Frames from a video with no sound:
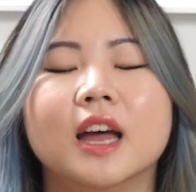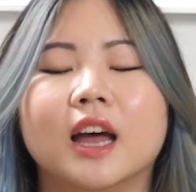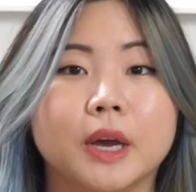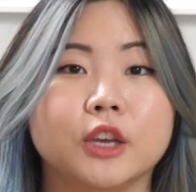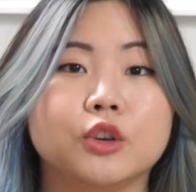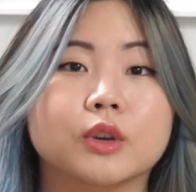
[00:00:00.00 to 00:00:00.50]

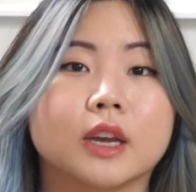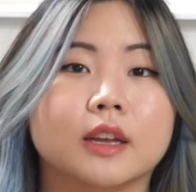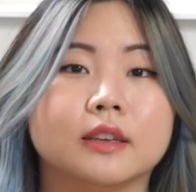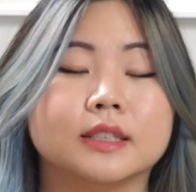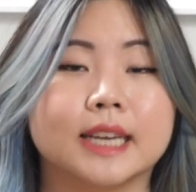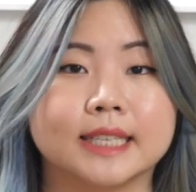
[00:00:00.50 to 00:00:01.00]
But you
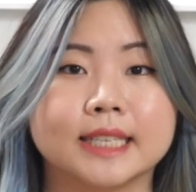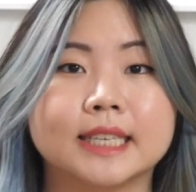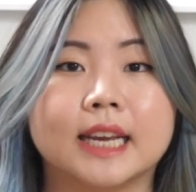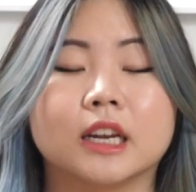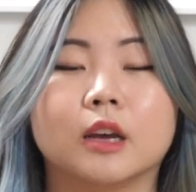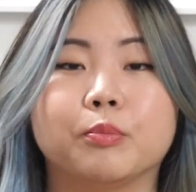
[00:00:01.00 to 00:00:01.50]
can
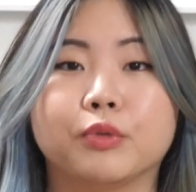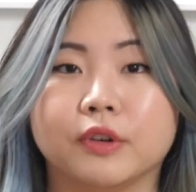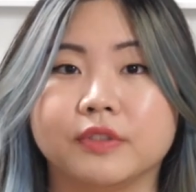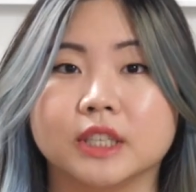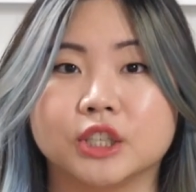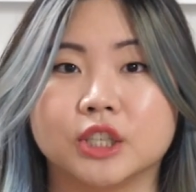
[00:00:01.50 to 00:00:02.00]
designate a
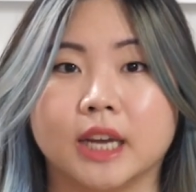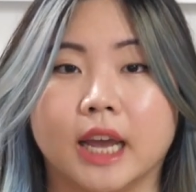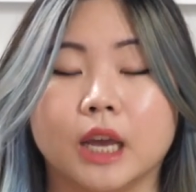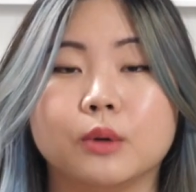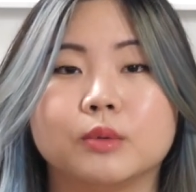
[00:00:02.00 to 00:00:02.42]
privilege day,